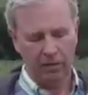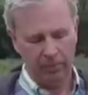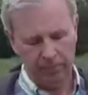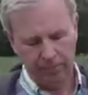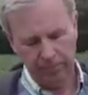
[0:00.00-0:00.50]

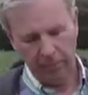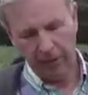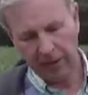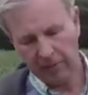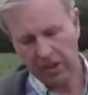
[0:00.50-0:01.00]
I,
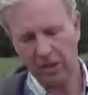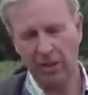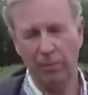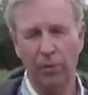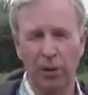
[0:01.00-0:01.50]
honeybees
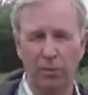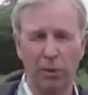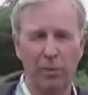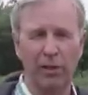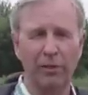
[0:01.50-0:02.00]
are important to
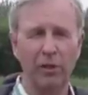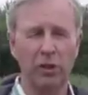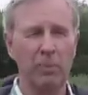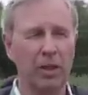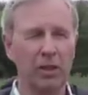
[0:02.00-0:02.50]
blueberry
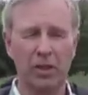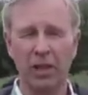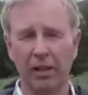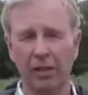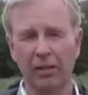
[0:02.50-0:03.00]
fields because
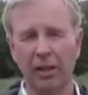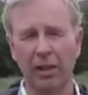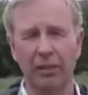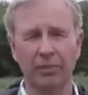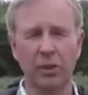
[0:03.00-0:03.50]
they are
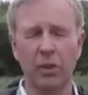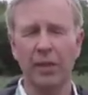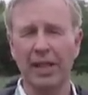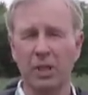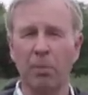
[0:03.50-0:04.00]
uh,
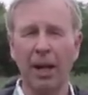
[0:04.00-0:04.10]
serving as